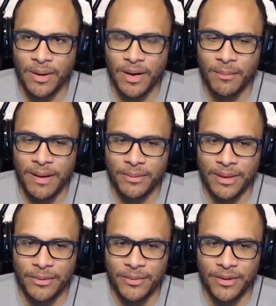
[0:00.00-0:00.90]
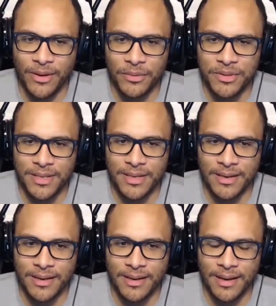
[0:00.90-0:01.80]
uh, back when I was with Coach
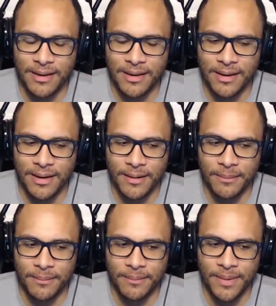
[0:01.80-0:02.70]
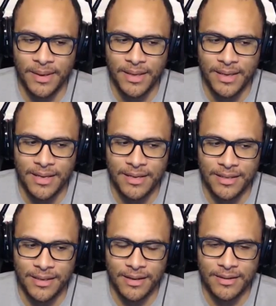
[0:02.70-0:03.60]
T, he he um, he
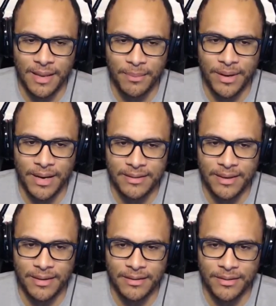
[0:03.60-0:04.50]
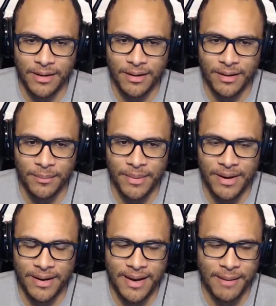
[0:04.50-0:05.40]
discussed that process that you're talking about.
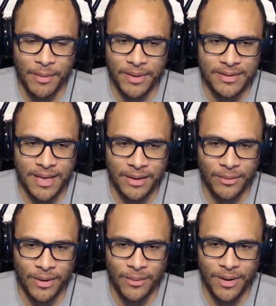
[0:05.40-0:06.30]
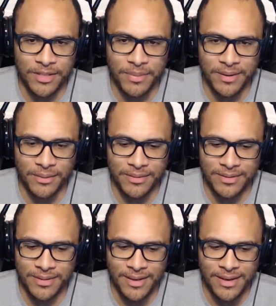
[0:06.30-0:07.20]
I can't remember exactly what it was, but it
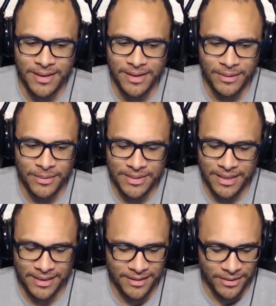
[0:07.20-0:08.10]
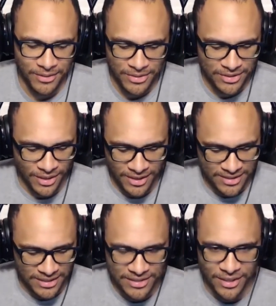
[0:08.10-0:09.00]
was it was like, you know, you start
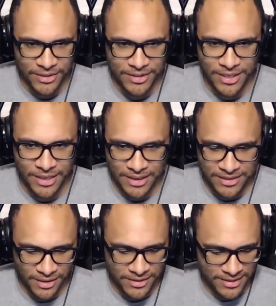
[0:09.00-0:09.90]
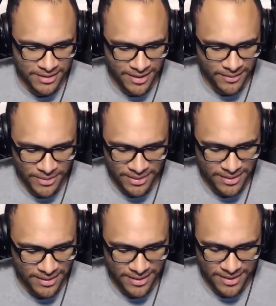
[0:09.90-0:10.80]
it, it starts it, it starts uh,
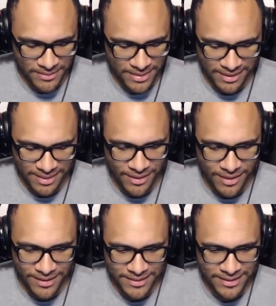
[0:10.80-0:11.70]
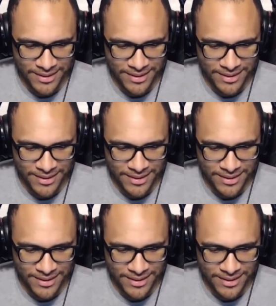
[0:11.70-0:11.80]
with um, like a thought,